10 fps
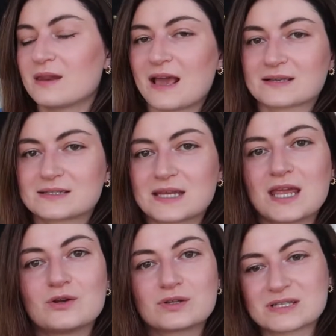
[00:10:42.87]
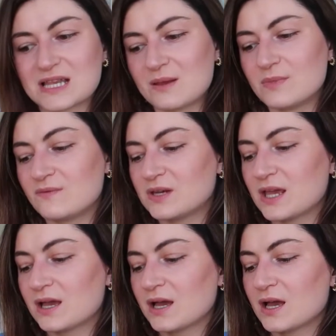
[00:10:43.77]
next day or the same
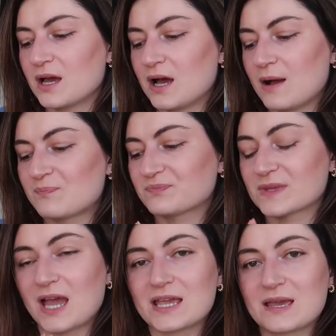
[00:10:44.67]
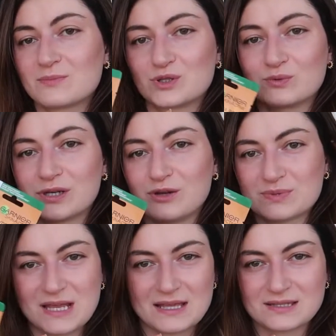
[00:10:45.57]
evening. Um, I am totally
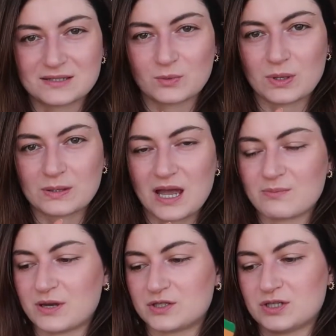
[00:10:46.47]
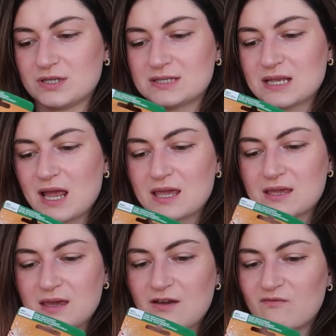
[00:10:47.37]
obsessed with eye patches.
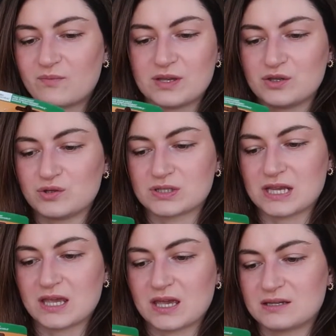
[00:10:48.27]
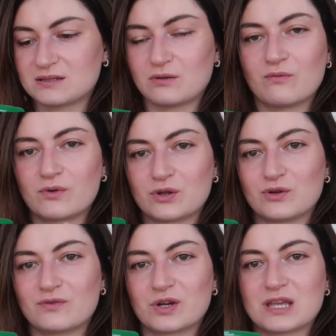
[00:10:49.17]
I have been using it over and
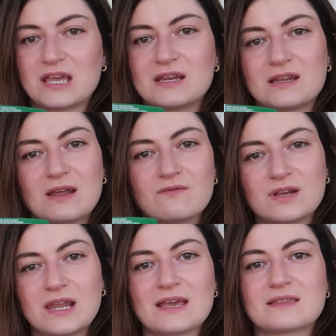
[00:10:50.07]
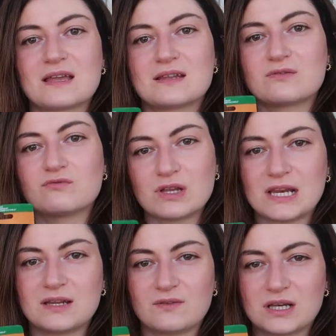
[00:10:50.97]
over again and I feel like that it
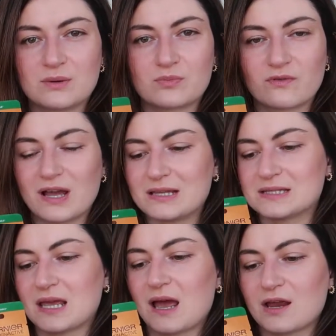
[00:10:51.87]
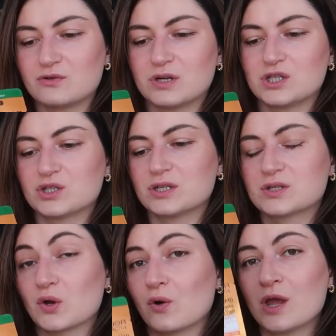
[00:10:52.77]
really definitely provides uh, hydration
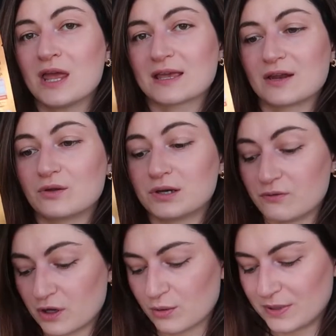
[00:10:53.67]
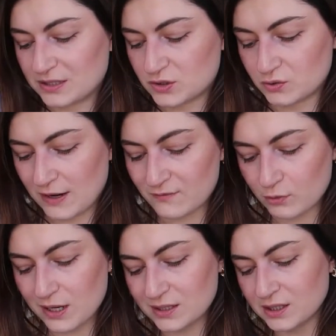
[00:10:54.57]
so can only recommend to
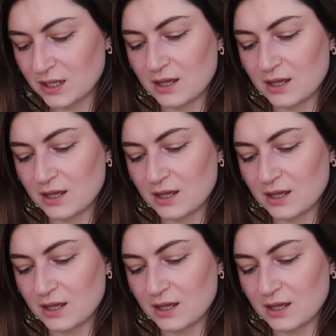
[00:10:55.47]
everyone.